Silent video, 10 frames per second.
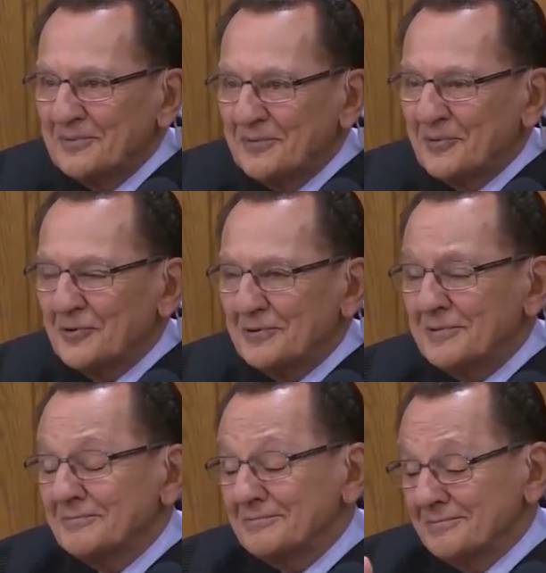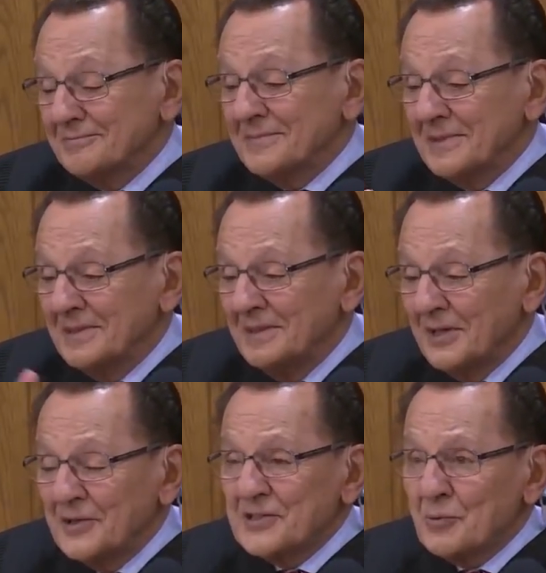For
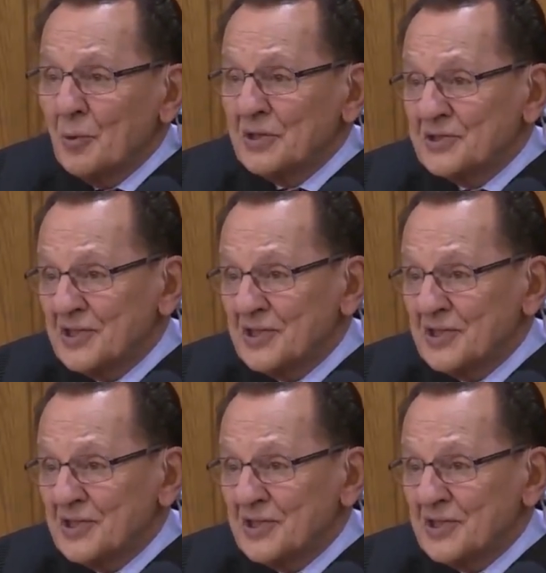at least one